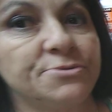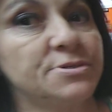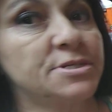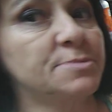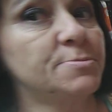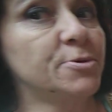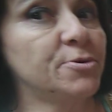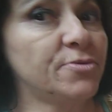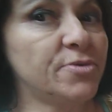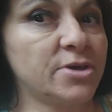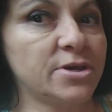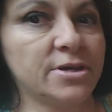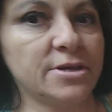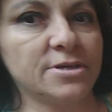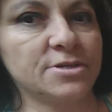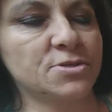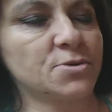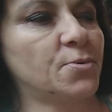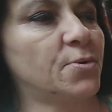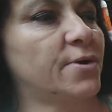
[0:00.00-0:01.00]

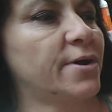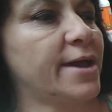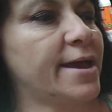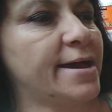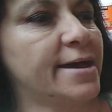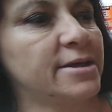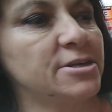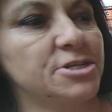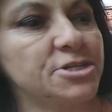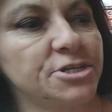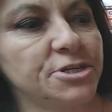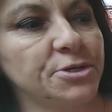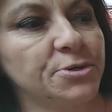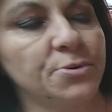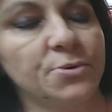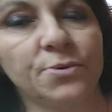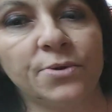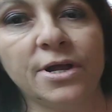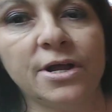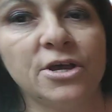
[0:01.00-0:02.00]
smoothies or add
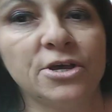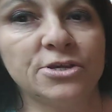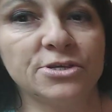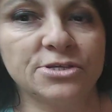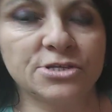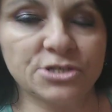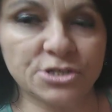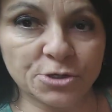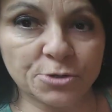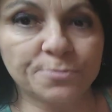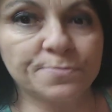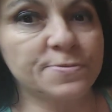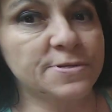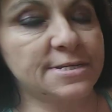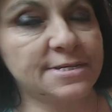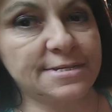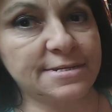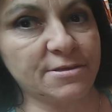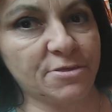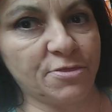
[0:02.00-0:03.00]
to
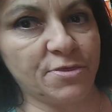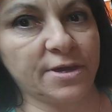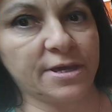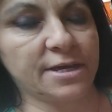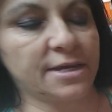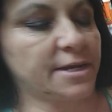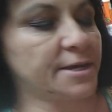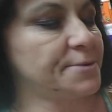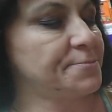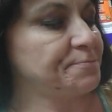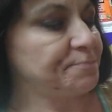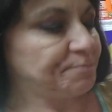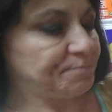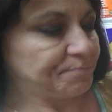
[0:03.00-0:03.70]
soups to thicken it.